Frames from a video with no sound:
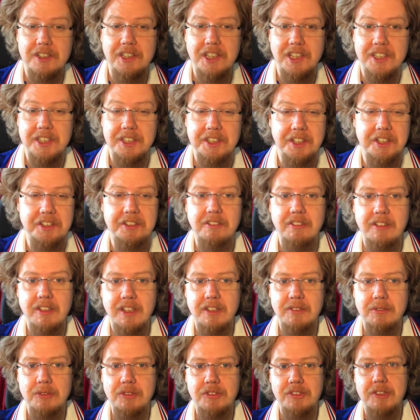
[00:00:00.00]
Hungary
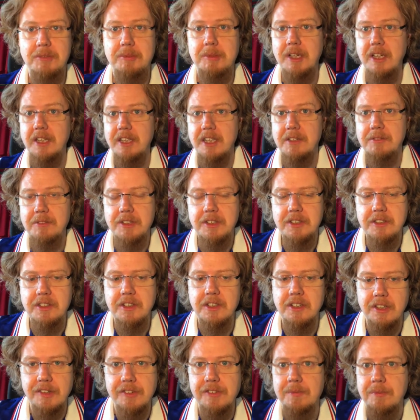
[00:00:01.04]
that was seemingly never in the
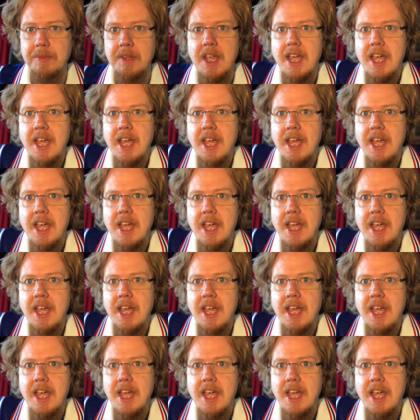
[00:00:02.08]
cards.